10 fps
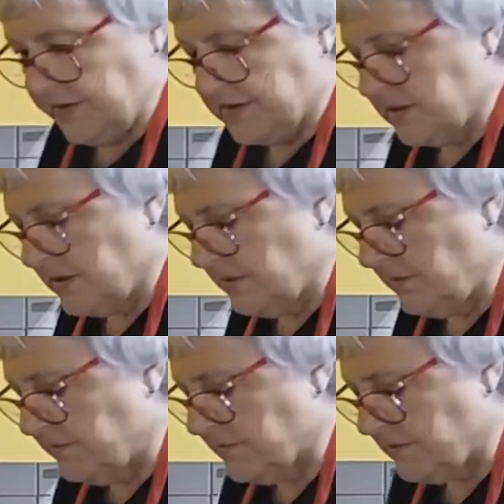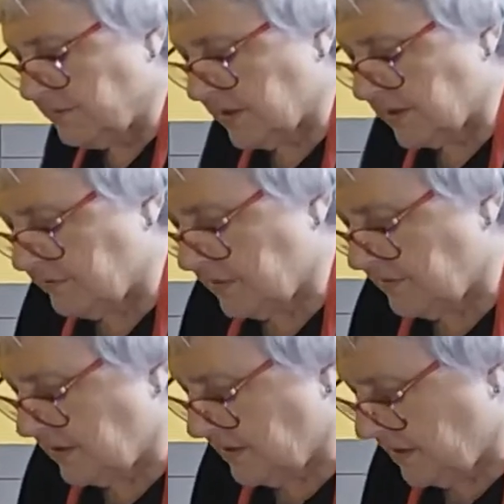the time we've got the
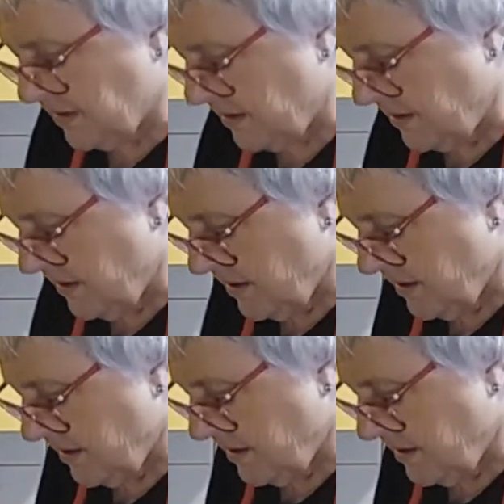macaroni in there, I